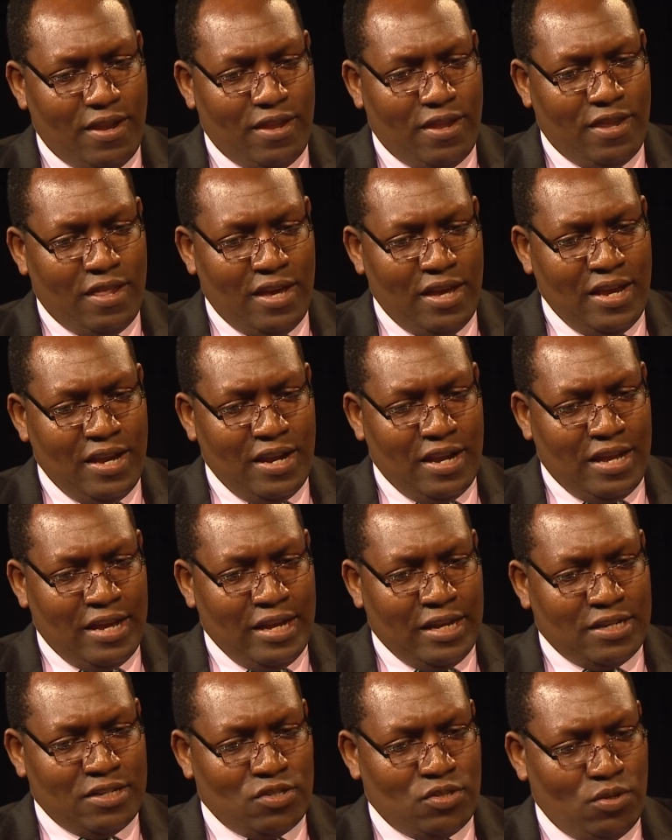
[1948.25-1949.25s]
they
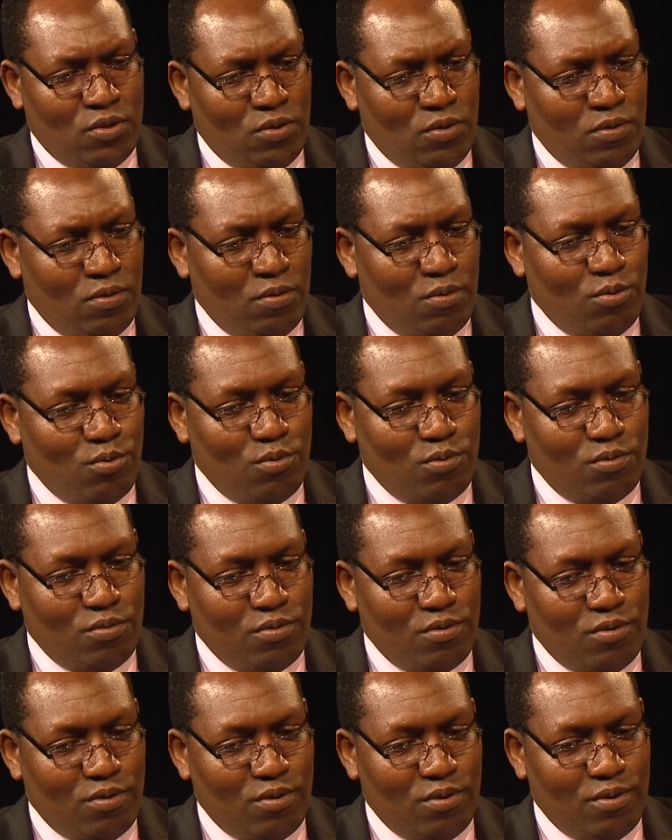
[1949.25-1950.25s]
like to
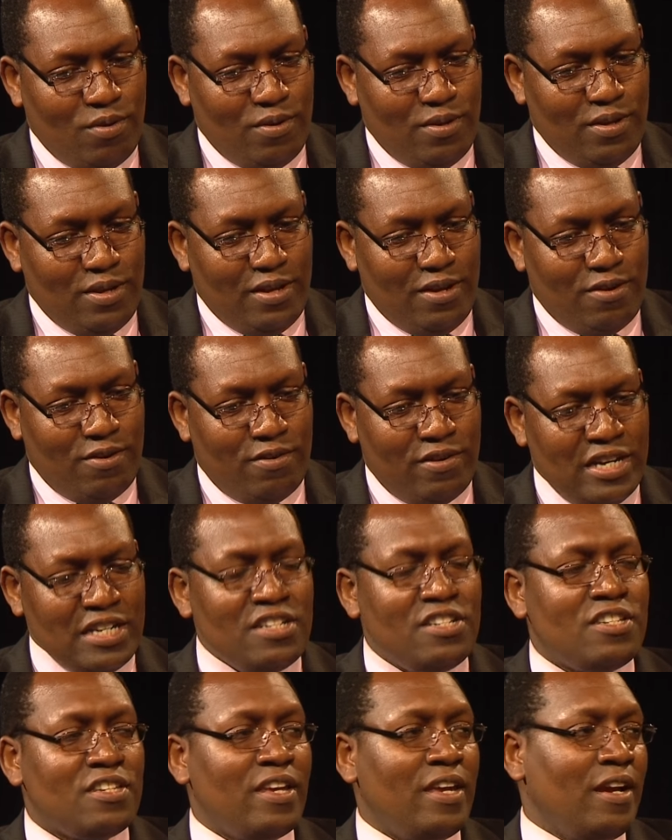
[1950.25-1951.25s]

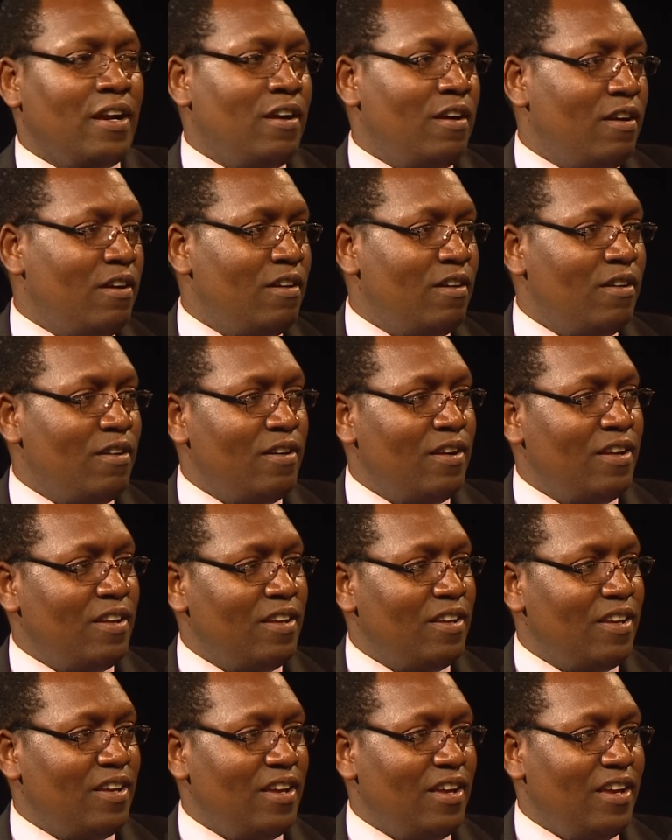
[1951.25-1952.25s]
rent a car
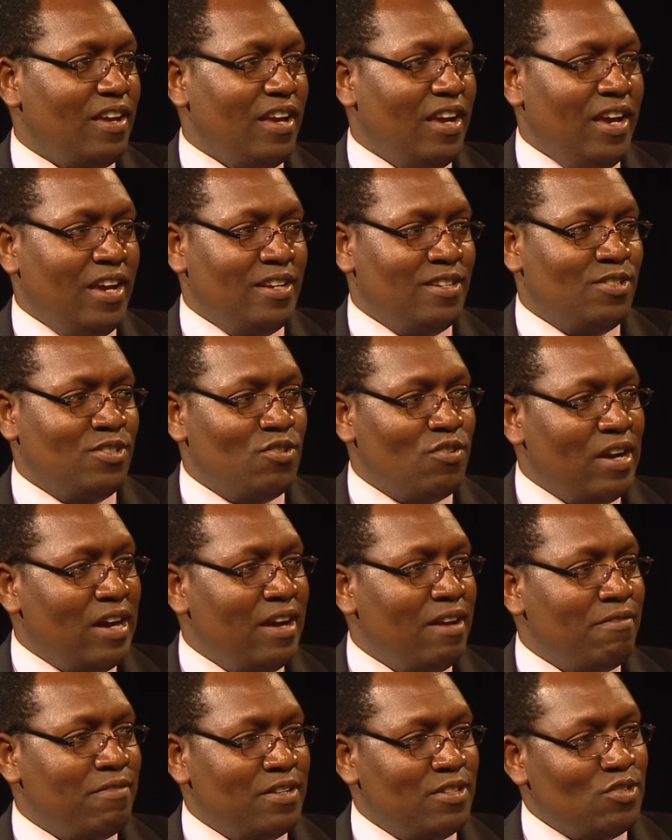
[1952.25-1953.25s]
and
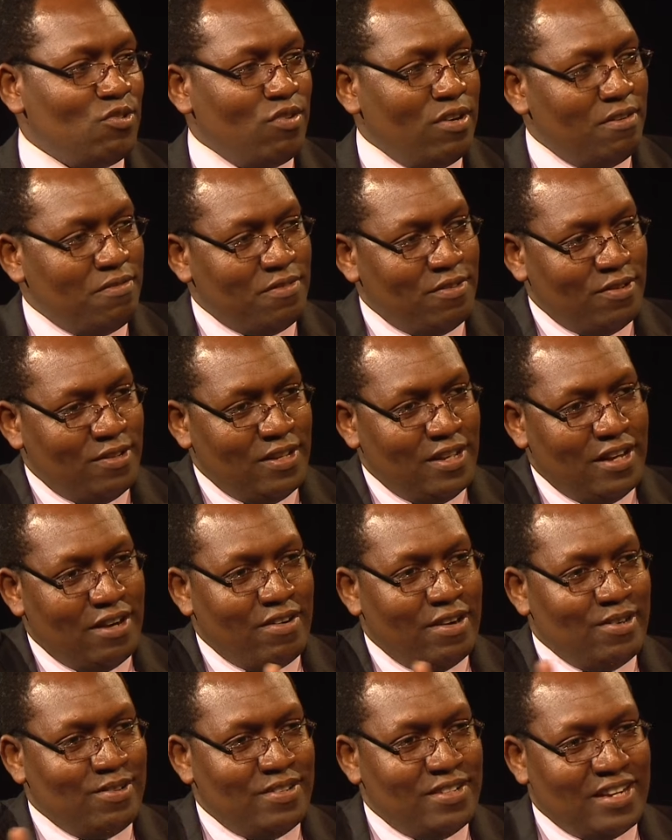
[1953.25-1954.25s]
drive and travel
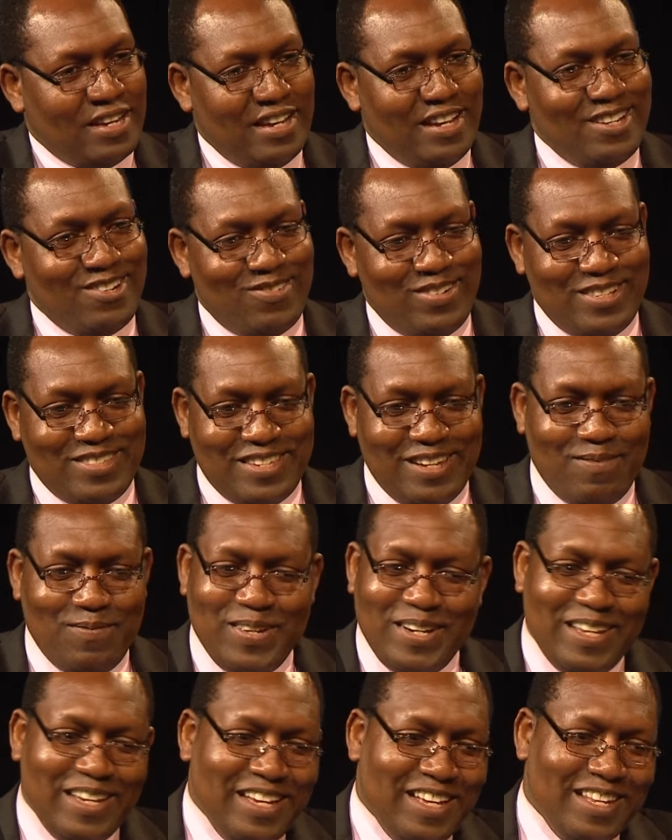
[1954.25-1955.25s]
around the countries. I
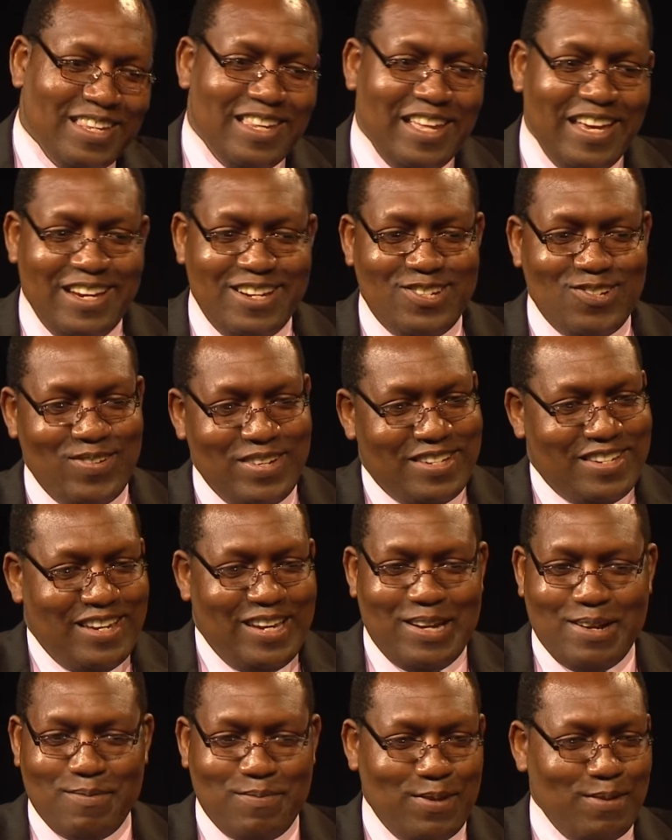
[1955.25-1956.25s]
mean, they do it
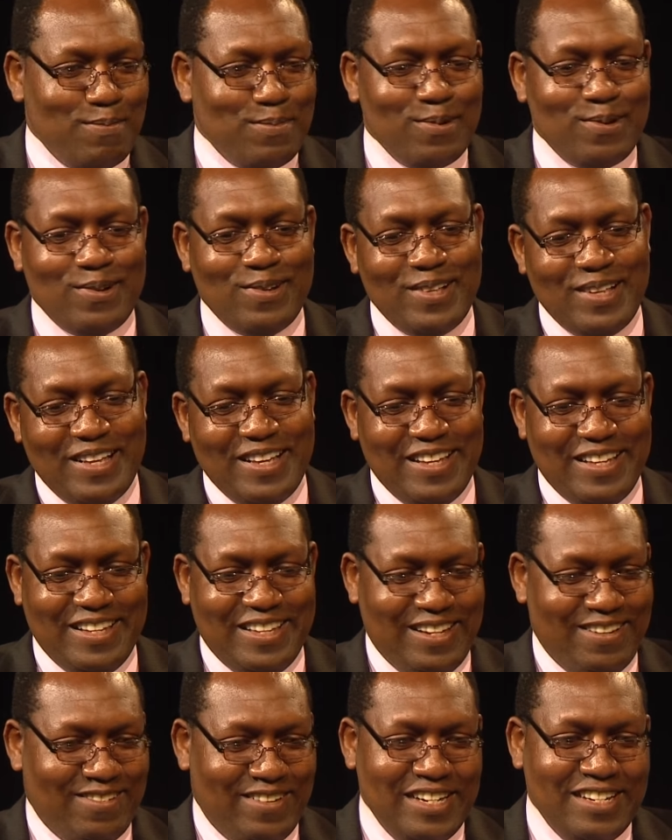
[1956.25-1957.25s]
here. People
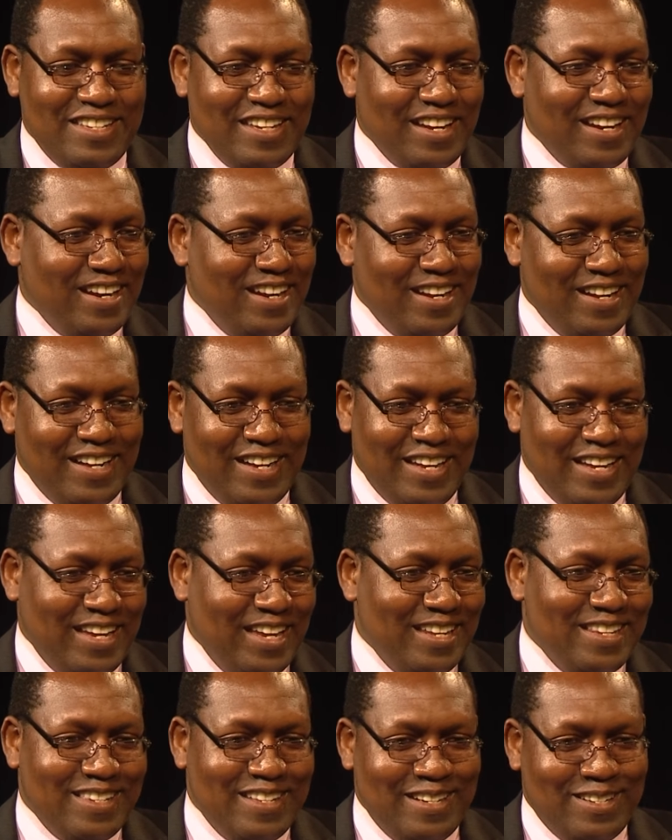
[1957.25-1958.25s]
rent a car
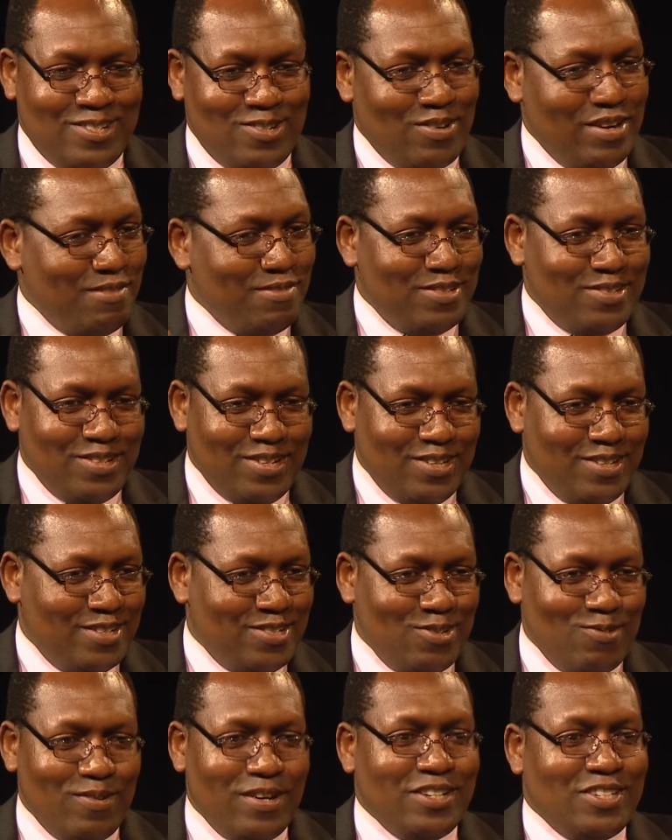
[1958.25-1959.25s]
and they travel to go
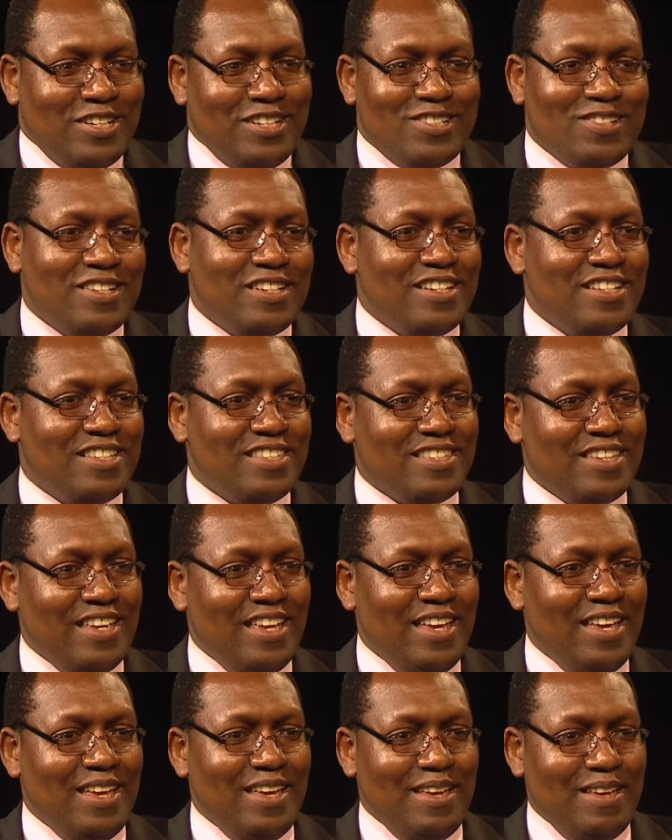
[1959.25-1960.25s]
to Washington,
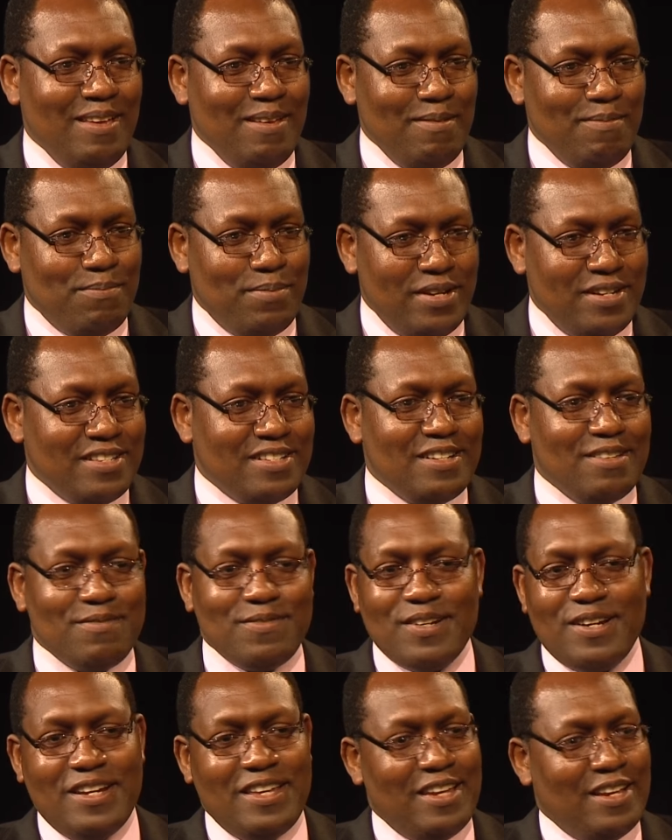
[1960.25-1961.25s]
D.C.,
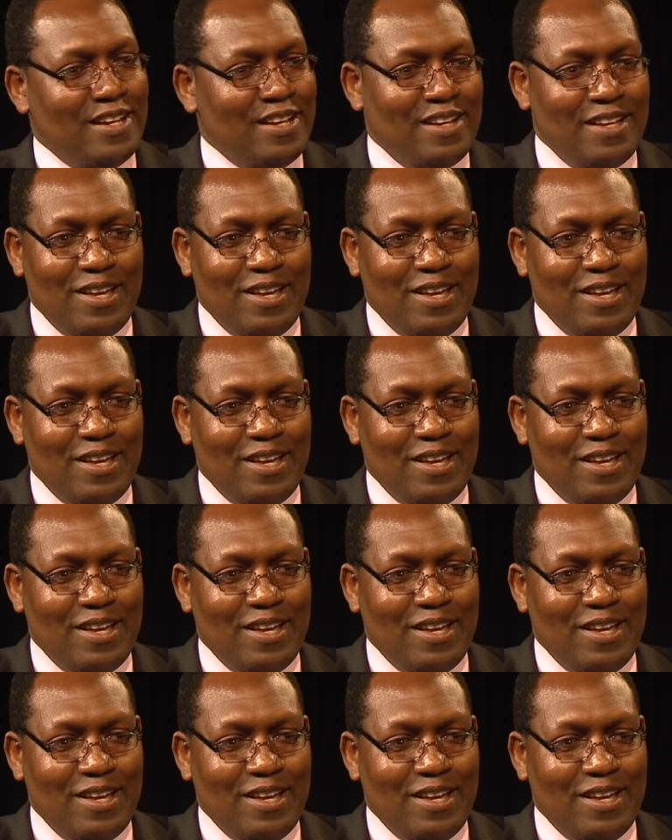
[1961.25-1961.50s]
Pennsylvania,